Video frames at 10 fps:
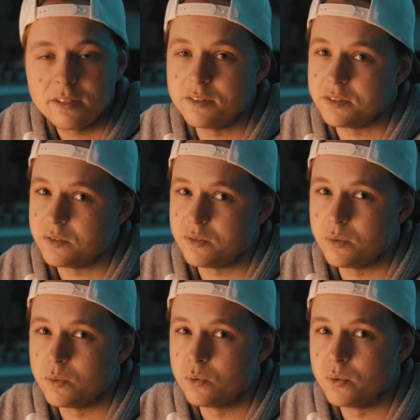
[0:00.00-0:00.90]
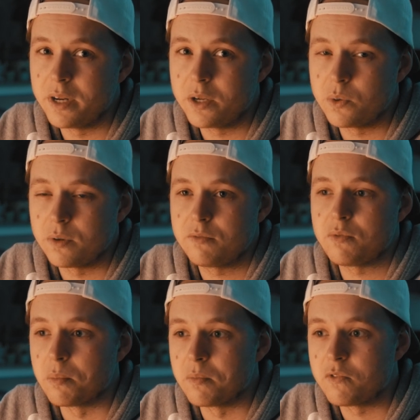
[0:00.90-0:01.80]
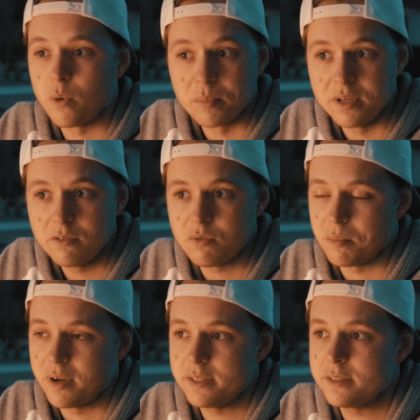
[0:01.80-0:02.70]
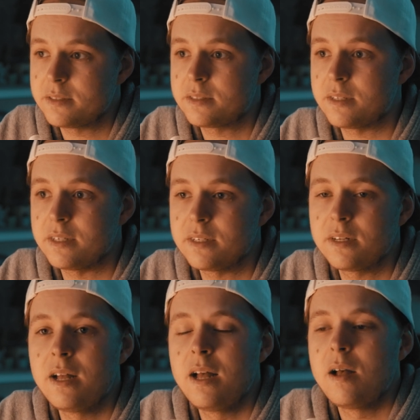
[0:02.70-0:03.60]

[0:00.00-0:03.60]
This is really cool for me, for my style.